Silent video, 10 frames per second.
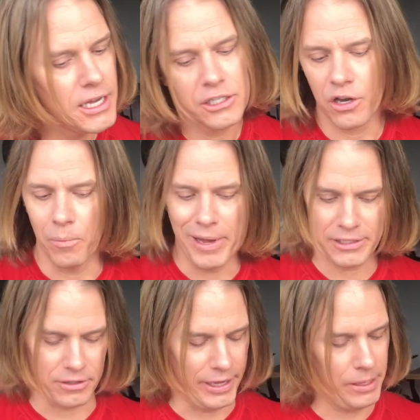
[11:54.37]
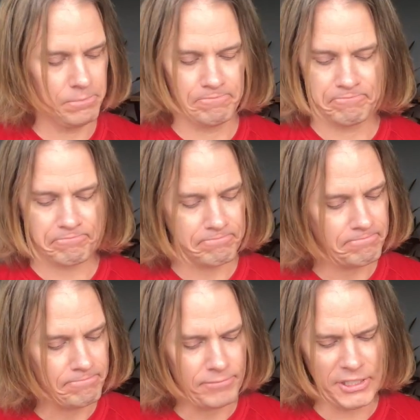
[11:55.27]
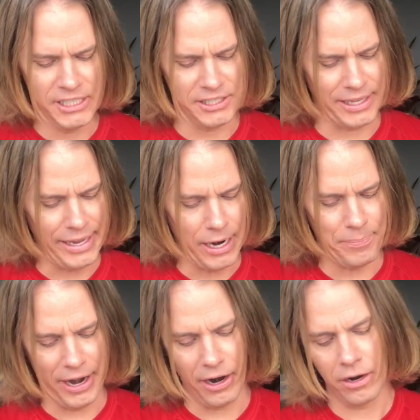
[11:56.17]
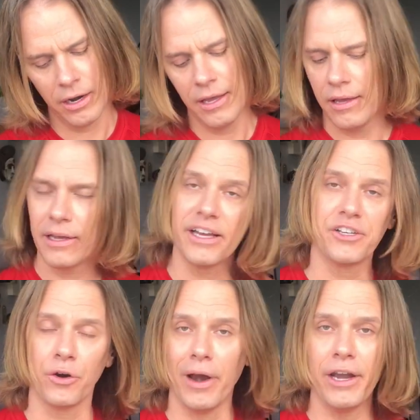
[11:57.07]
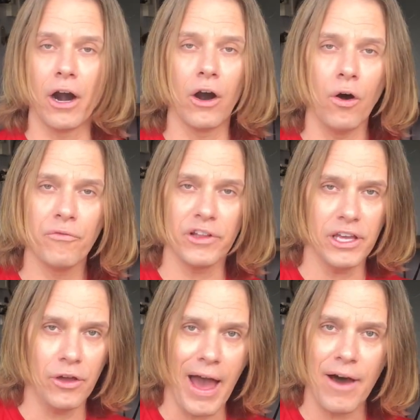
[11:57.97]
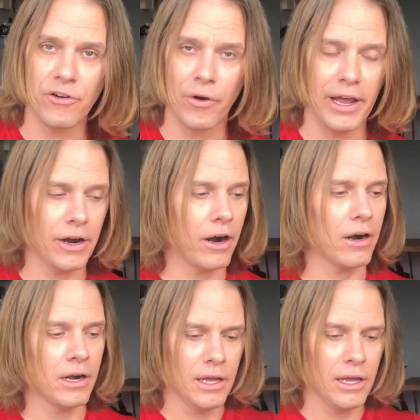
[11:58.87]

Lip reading: So basically, just get up there, get your radar. Hopefully you have a radar